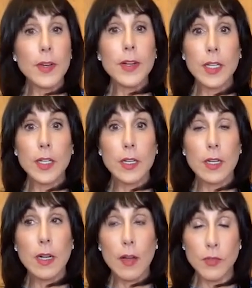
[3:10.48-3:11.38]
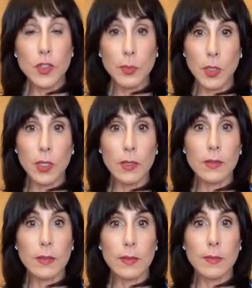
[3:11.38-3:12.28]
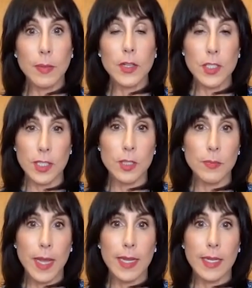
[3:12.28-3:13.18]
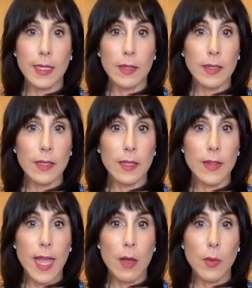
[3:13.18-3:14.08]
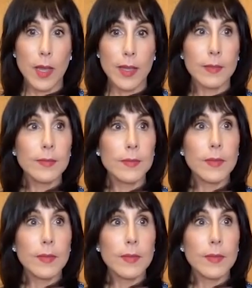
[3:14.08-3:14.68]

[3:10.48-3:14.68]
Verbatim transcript: very comfortable participating in that way,